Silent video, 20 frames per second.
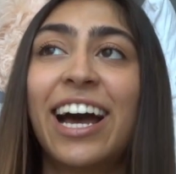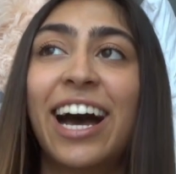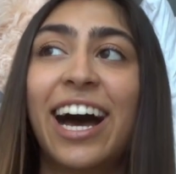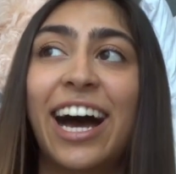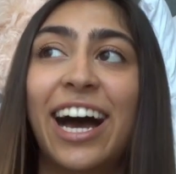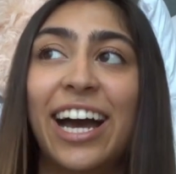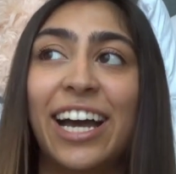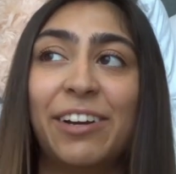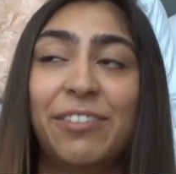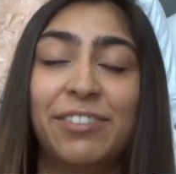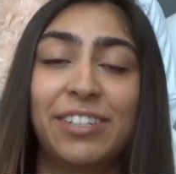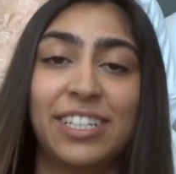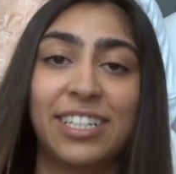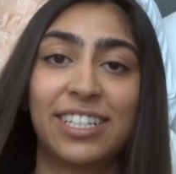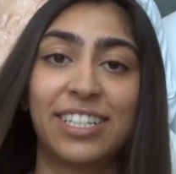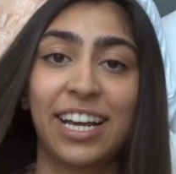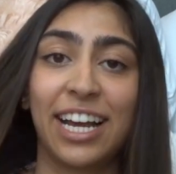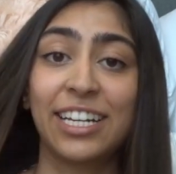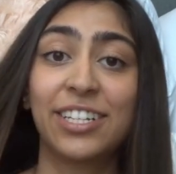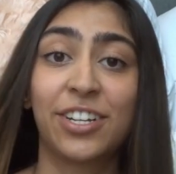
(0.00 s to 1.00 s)
I
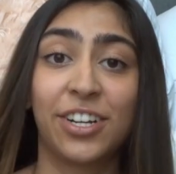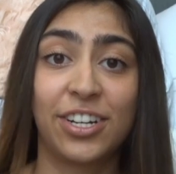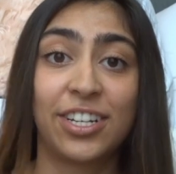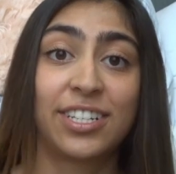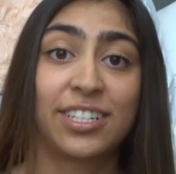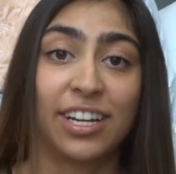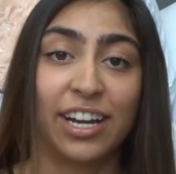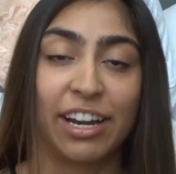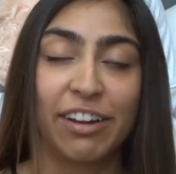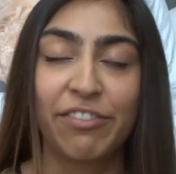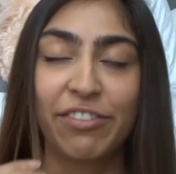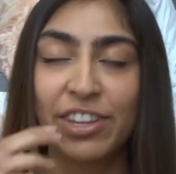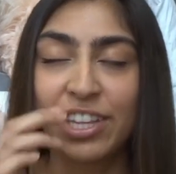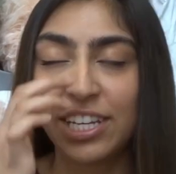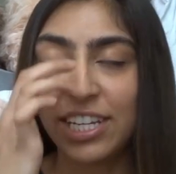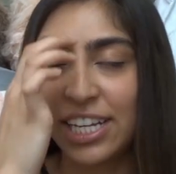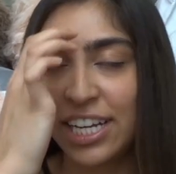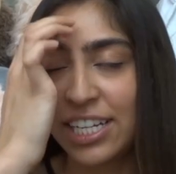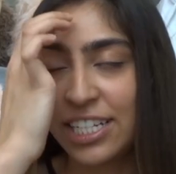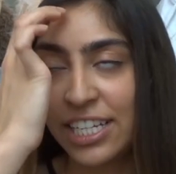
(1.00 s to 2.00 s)
started studying for the
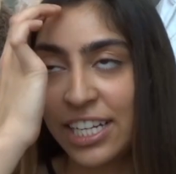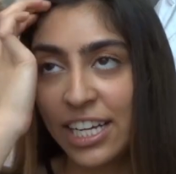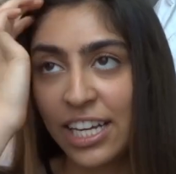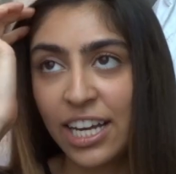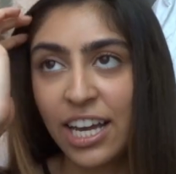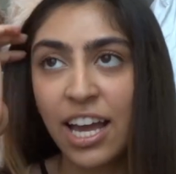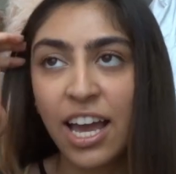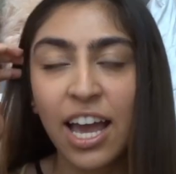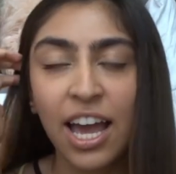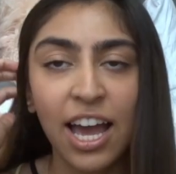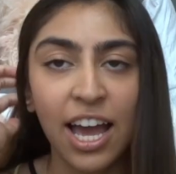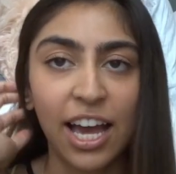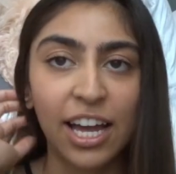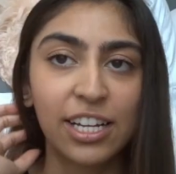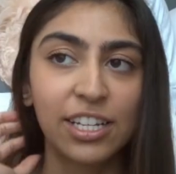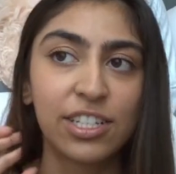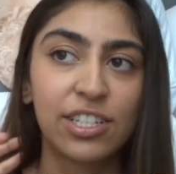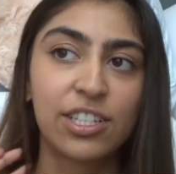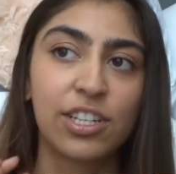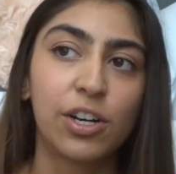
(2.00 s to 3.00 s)
DAT,
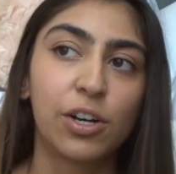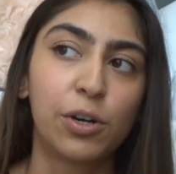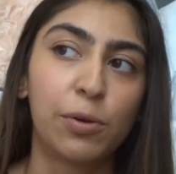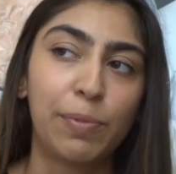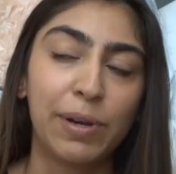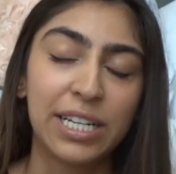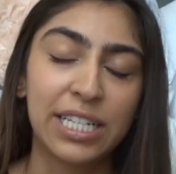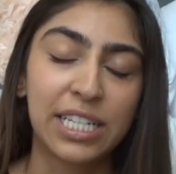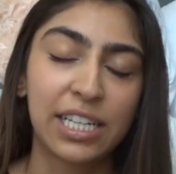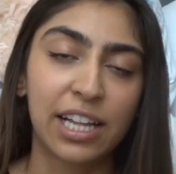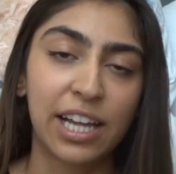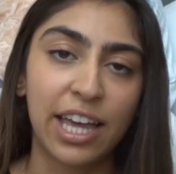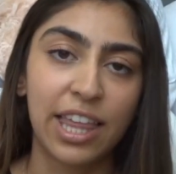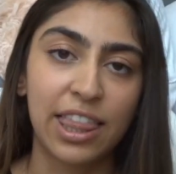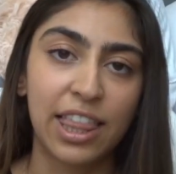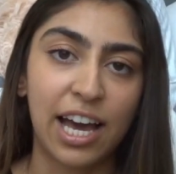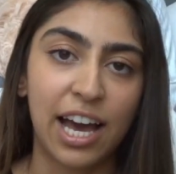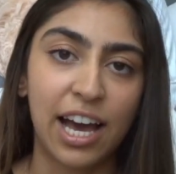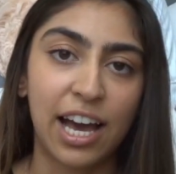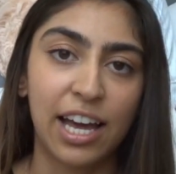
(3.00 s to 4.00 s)
and so basically
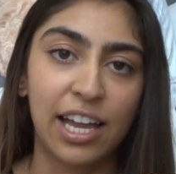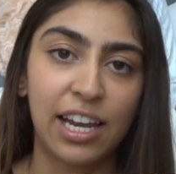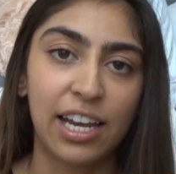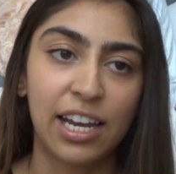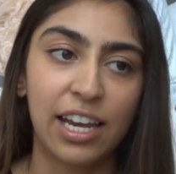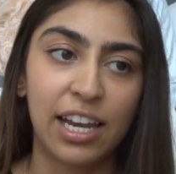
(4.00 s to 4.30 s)
that